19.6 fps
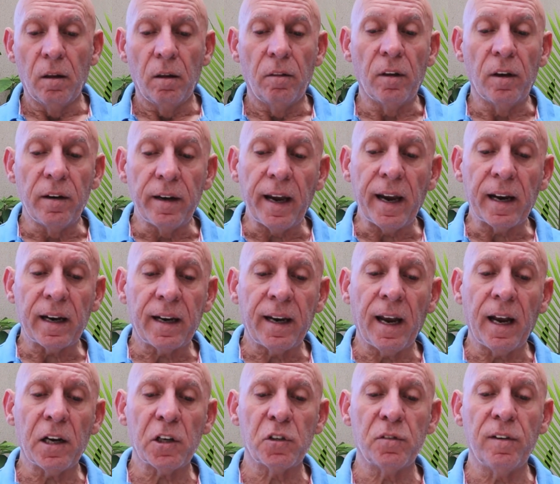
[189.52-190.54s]
the net
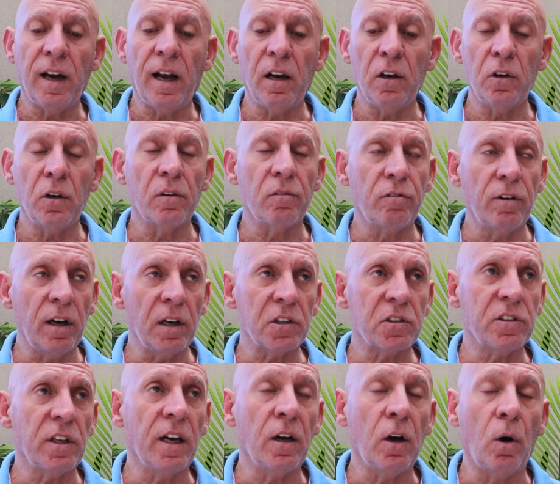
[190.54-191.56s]
cash value of real
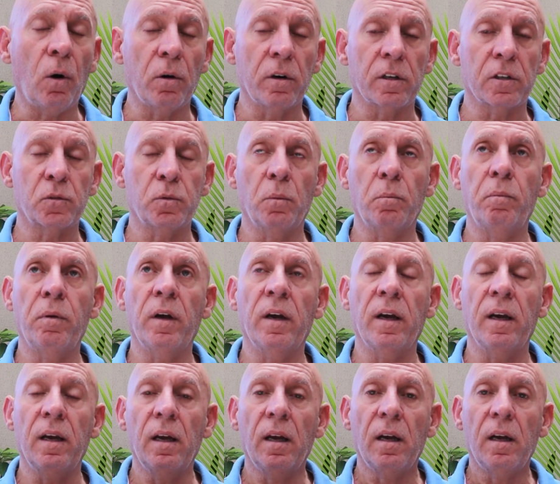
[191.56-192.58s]
estate holdings would
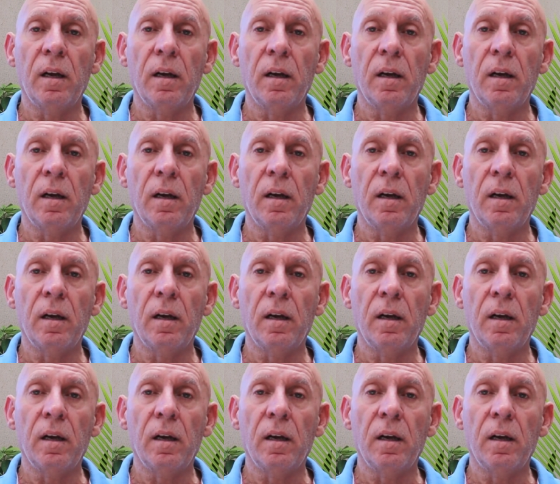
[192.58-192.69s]
be